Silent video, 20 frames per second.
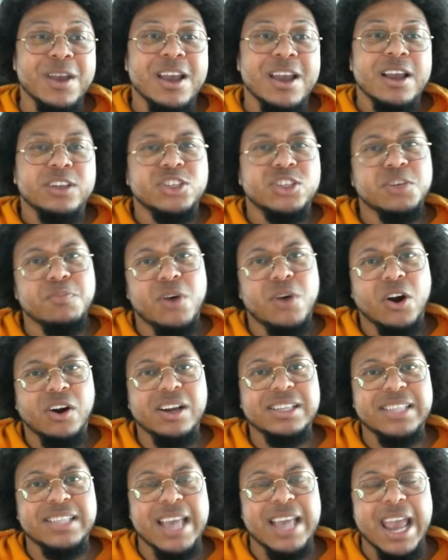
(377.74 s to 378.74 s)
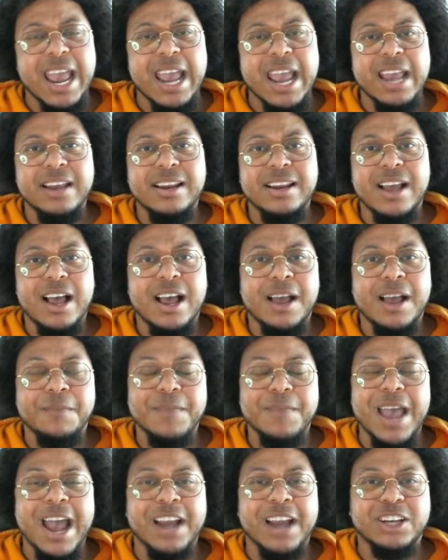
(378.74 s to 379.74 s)
Temari's head
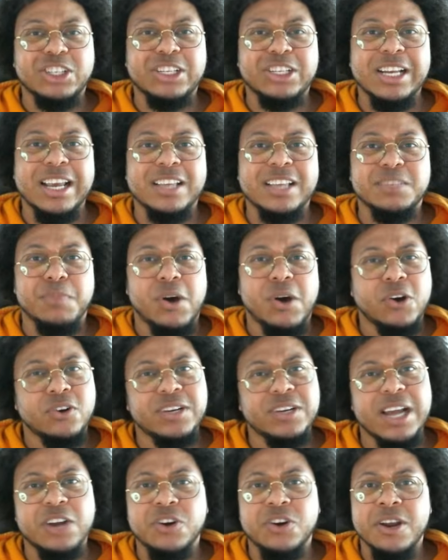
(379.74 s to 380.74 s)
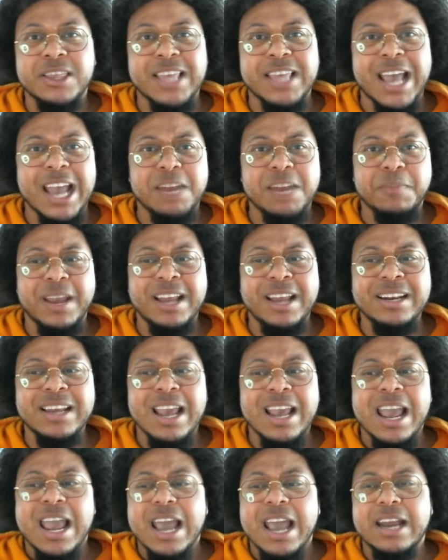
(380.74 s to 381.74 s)
actually is modeled underneath the headband,
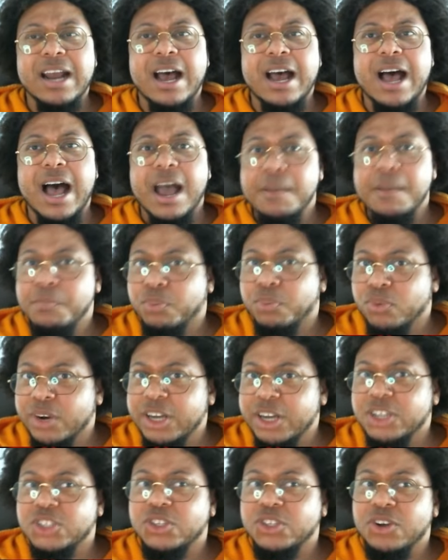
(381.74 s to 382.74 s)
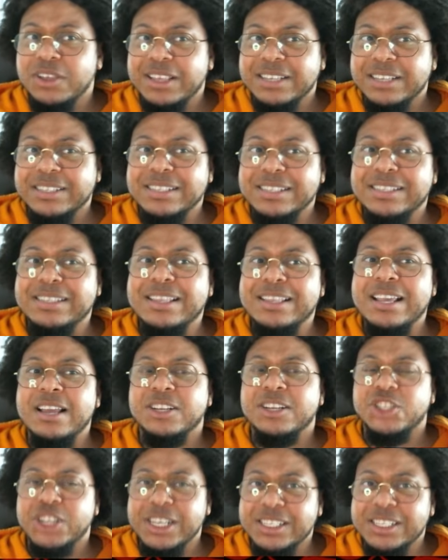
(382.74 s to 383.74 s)
and I'm pretty sure
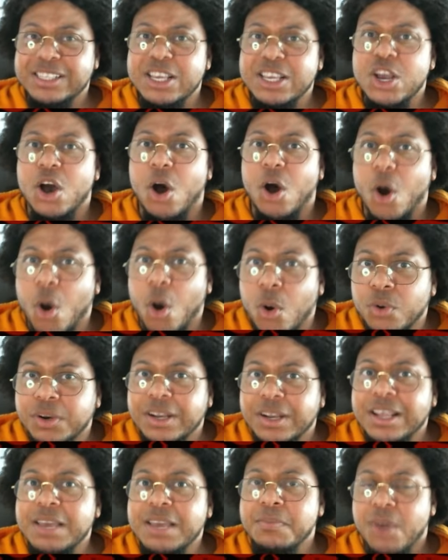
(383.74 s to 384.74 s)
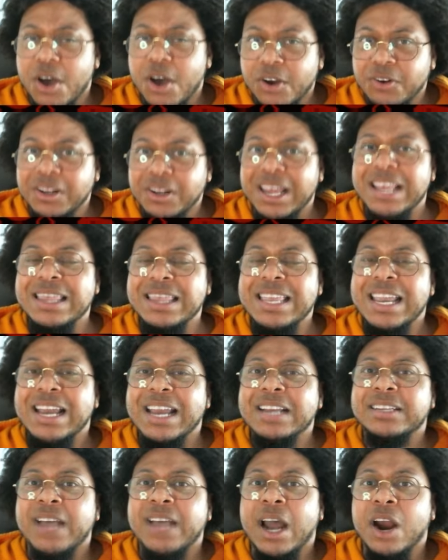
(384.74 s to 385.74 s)
she is the only model in the
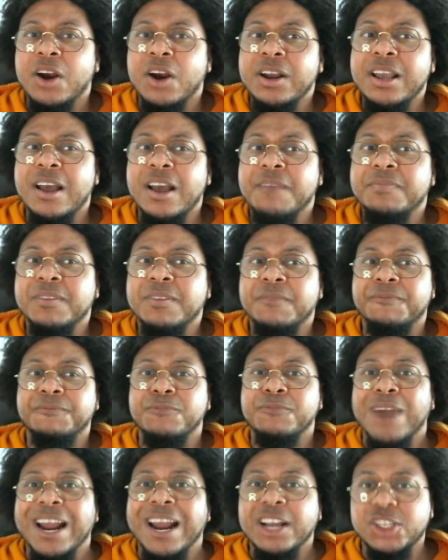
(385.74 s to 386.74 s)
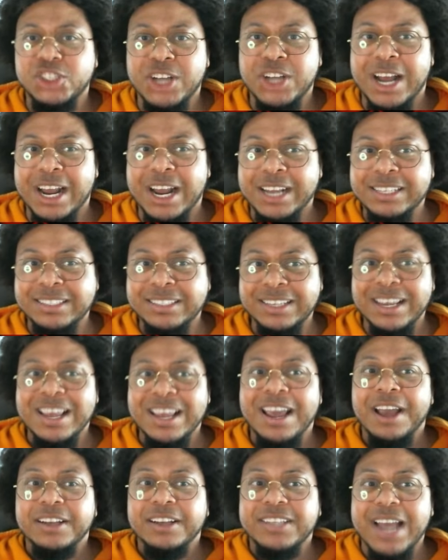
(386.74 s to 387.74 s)
entirety of the franchise
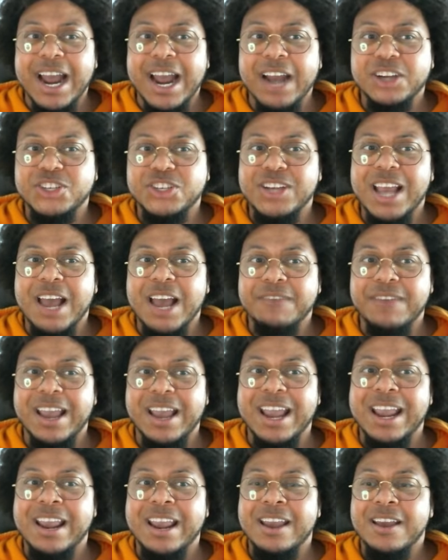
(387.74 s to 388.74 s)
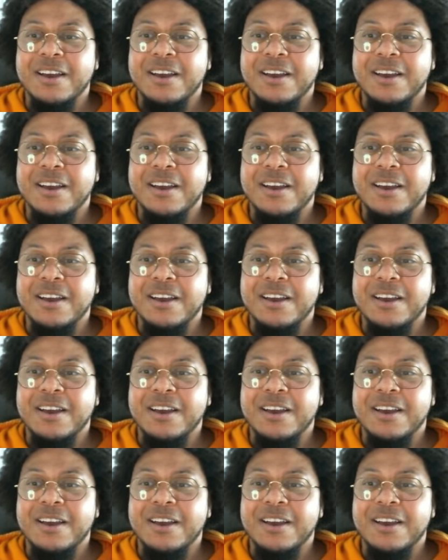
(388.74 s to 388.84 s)
to actually have a